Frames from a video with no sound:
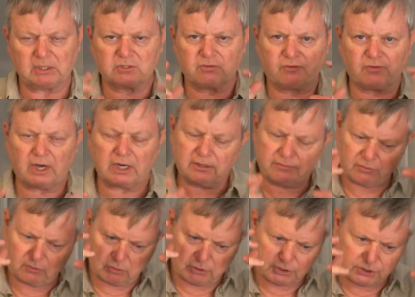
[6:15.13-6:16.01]
It's fine
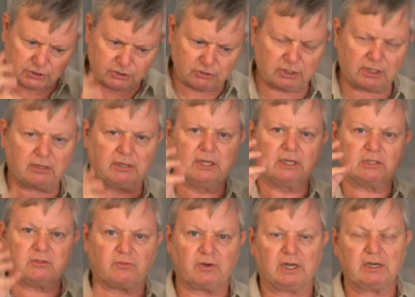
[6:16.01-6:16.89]
if you're on a studio.
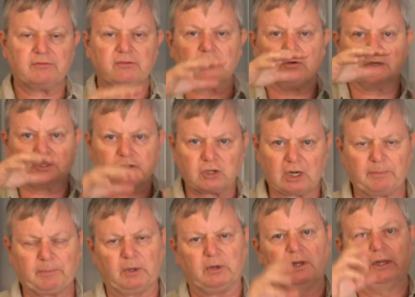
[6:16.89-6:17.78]
It's fine if you're on a
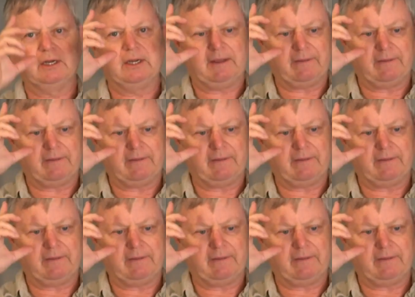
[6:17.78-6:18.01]
tripod.